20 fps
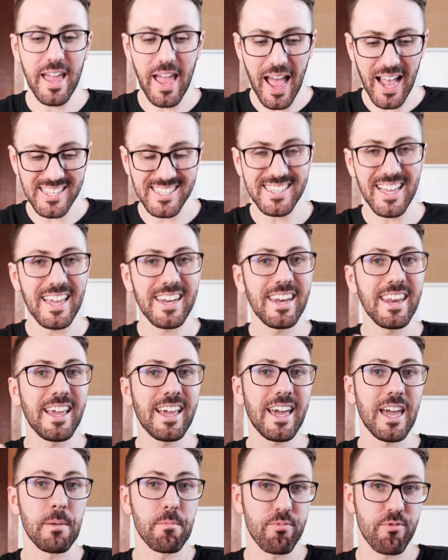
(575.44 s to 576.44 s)

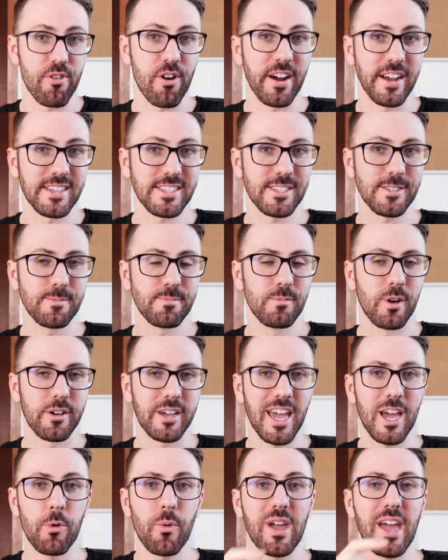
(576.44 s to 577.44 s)
ascending in price.
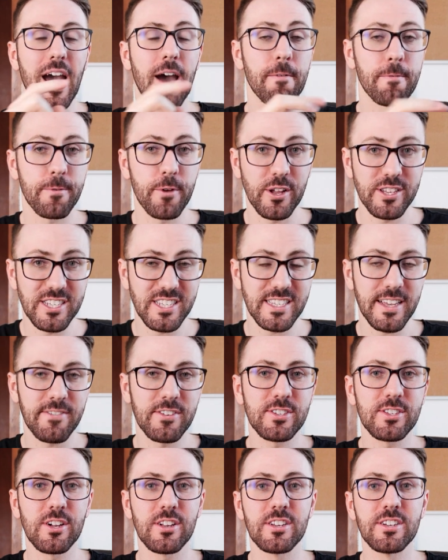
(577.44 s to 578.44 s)
Okay, we have
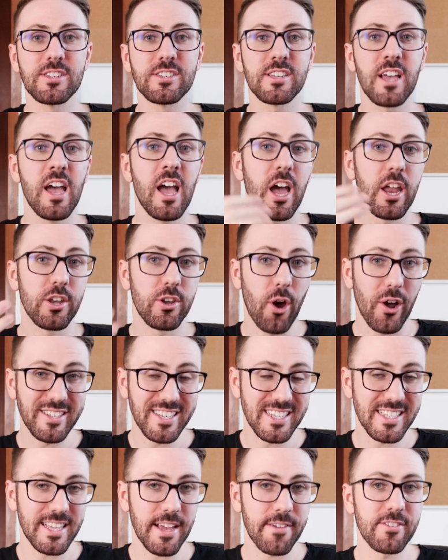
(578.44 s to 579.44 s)
$37,
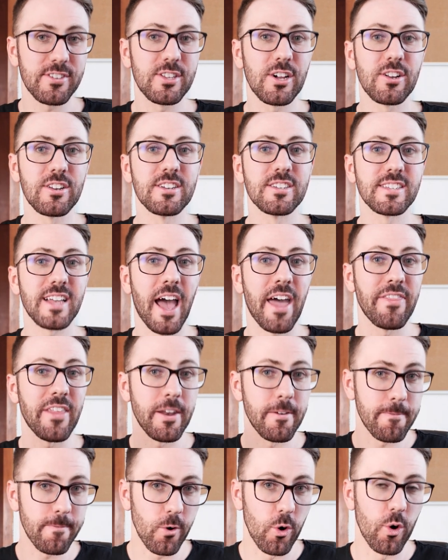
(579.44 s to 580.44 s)
$97, and
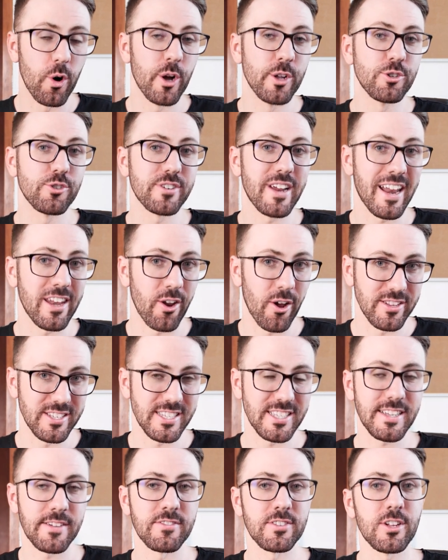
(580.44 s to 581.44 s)
then
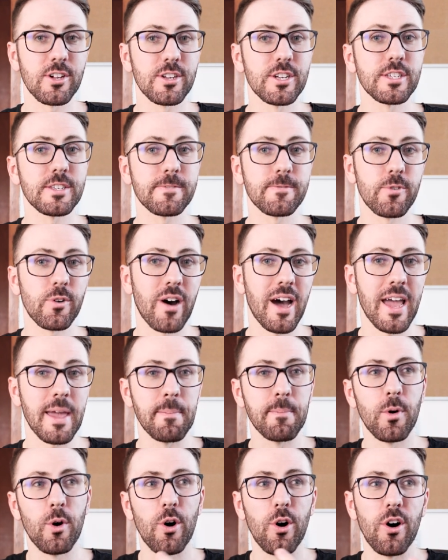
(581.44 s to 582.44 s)
$497 for a
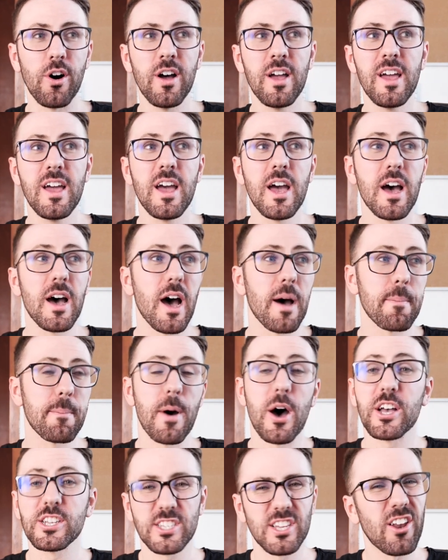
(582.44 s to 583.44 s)
more
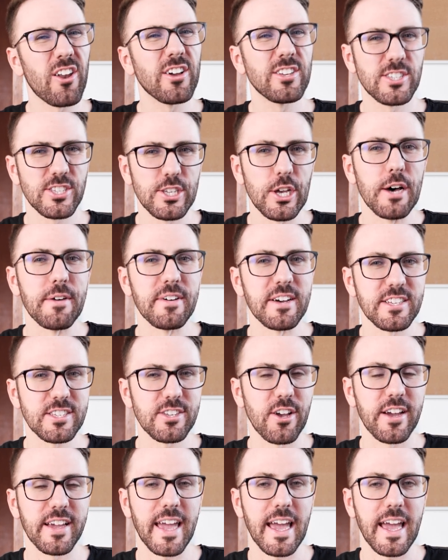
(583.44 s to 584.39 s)
personalized service, I